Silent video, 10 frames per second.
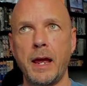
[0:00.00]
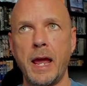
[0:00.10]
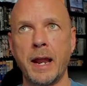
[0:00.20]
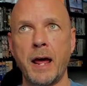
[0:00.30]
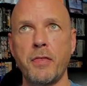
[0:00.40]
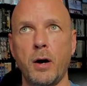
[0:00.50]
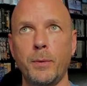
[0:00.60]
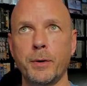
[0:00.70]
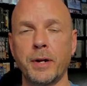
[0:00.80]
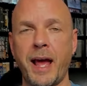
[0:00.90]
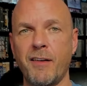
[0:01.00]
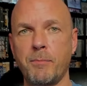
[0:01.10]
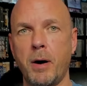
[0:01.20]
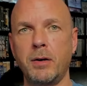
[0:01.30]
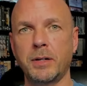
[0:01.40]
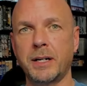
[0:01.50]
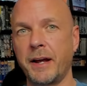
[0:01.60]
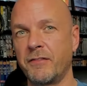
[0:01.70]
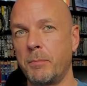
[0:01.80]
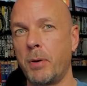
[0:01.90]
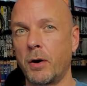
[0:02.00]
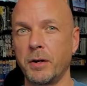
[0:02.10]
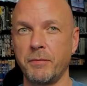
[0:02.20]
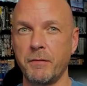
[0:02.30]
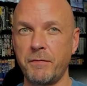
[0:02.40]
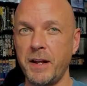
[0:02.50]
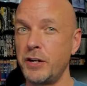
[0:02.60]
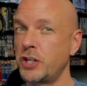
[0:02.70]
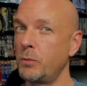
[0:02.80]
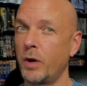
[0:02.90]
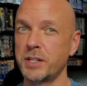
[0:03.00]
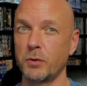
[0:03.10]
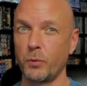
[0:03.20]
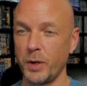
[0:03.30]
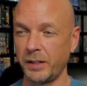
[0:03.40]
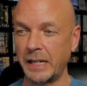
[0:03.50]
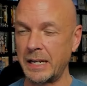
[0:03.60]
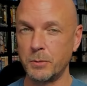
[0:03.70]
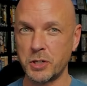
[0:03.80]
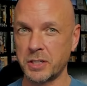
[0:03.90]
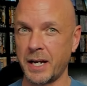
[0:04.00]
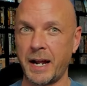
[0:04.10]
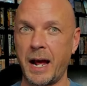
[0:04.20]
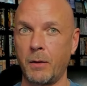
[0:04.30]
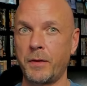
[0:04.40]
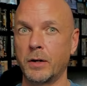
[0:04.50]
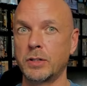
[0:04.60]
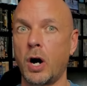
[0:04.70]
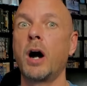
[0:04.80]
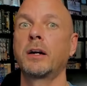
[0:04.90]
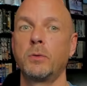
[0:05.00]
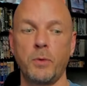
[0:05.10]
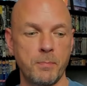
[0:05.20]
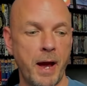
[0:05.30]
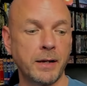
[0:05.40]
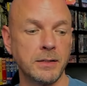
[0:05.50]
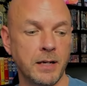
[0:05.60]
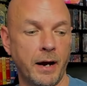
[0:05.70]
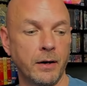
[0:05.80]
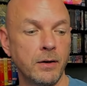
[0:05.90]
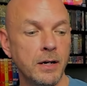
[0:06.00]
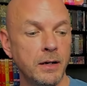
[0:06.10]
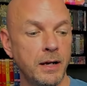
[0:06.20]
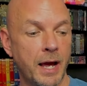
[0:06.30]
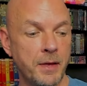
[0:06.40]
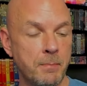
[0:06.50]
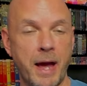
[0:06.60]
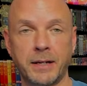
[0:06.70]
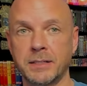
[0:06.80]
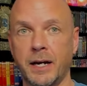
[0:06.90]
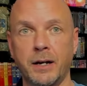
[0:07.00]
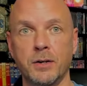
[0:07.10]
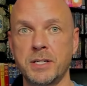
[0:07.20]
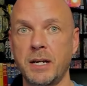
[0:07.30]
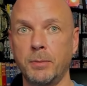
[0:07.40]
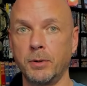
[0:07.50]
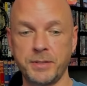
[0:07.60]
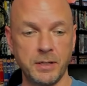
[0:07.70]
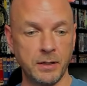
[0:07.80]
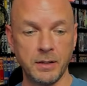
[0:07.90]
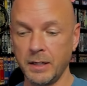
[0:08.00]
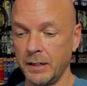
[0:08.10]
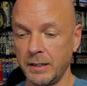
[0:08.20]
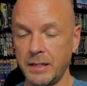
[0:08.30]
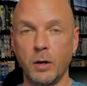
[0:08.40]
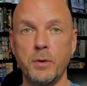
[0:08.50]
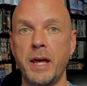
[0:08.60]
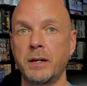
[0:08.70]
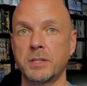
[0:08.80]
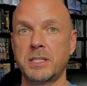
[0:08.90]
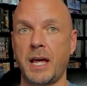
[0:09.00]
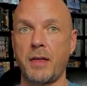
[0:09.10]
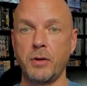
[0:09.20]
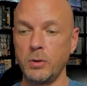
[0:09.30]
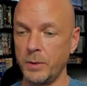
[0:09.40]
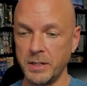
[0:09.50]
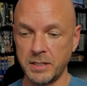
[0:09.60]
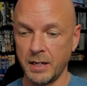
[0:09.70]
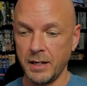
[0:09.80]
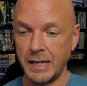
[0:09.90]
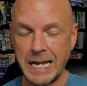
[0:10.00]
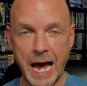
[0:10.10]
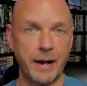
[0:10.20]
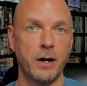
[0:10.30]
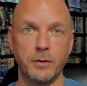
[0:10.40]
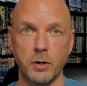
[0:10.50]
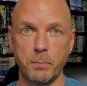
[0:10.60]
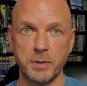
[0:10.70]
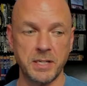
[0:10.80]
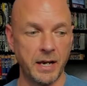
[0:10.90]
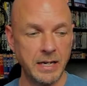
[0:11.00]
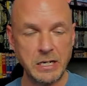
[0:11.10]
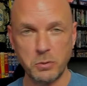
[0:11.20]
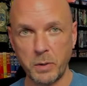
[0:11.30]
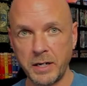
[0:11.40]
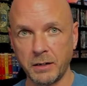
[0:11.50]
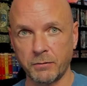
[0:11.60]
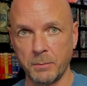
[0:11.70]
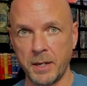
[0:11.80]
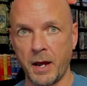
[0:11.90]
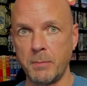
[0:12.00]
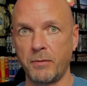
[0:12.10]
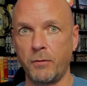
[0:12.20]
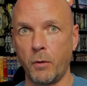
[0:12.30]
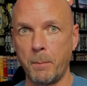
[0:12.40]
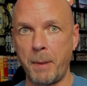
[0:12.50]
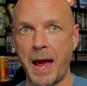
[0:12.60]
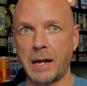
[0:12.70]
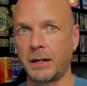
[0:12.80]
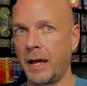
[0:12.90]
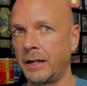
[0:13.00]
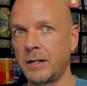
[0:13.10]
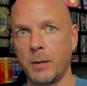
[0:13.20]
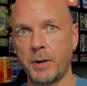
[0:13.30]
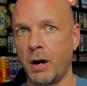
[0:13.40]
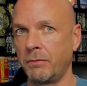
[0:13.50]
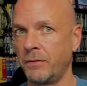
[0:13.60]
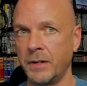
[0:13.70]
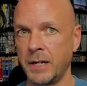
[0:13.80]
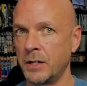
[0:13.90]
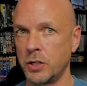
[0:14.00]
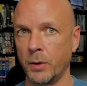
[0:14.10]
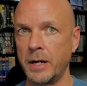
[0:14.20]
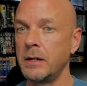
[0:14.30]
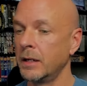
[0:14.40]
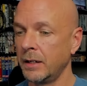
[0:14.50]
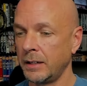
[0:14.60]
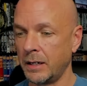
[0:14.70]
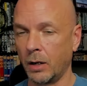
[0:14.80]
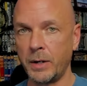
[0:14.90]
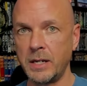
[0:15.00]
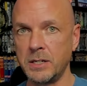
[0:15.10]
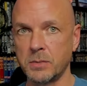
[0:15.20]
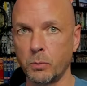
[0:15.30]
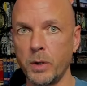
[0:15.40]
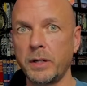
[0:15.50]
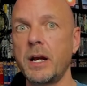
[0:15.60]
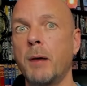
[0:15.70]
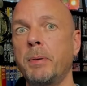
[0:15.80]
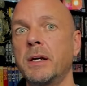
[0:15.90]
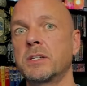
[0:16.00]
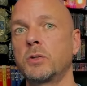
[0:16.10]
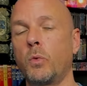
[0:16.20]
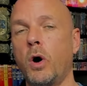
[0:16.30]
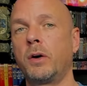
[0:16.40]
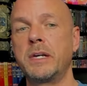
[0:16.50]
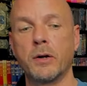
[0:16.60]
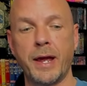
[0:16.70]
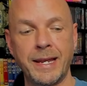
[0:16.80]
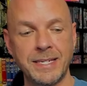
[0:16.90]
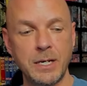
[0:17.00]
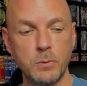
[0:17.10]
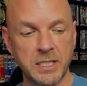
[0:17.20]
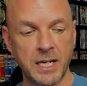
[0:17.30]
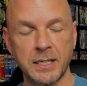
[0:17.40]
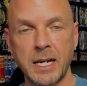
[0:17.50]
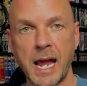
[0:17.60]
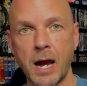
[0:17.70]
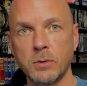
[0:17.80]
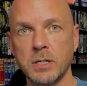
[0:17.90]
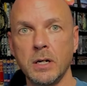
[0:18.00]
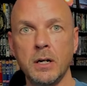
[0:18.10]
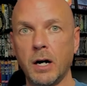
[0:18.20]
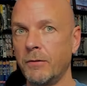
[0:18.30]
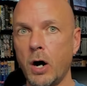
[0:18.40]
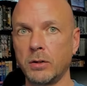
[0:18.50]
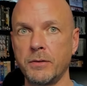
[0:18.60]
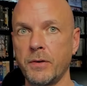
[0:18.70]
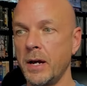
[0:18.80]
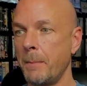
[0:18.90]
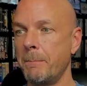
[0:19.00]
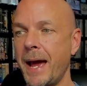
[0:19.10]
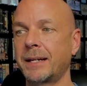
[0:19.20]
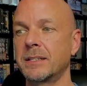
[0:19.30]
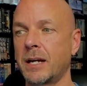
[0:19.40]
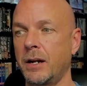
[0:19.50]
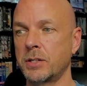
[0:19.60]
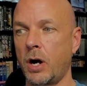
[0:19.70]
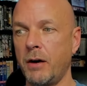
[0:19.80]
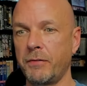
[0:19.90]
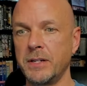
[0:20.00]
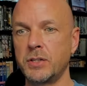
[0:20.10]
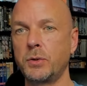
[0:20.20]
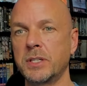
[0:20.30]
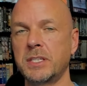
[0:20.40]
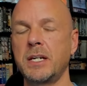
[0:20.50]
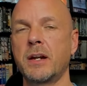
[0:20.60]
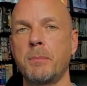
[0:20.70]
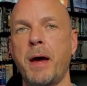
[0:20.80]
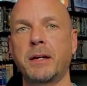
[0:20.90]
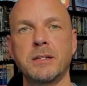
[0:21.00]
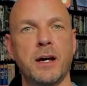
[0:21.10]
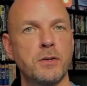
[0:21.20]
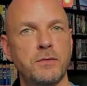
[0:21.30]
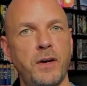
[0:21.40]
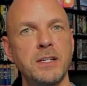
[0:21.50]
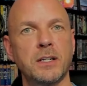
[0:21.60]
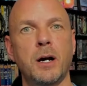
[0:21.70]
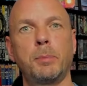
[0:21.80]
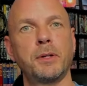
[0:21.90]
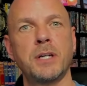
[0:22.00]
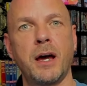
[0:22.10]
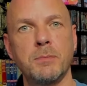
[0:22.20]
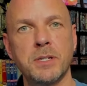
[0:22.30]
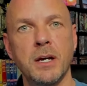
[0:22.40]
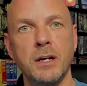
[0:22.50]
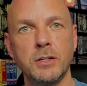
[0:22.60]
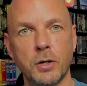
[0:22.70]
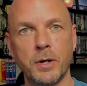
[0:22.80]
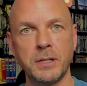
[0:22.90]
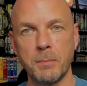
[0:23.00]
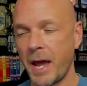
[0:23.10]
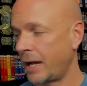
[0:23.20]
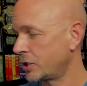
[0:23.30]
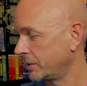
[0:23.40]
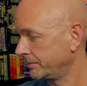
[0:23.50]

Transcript: And I thought we were going to have Punk kind of a part of the finish. He wasn't really. He was just kind of out there talking with McIntyre. And then McIntyre is able to, you know, nail Seth, who is not 100%. He's weakened from the night before. Bad leg coming off of an injury. You know, he's really up against a wall here. And as he was kicking out of all of McIntyre's offense, you could see it on McIntyre's face a couple of times during the match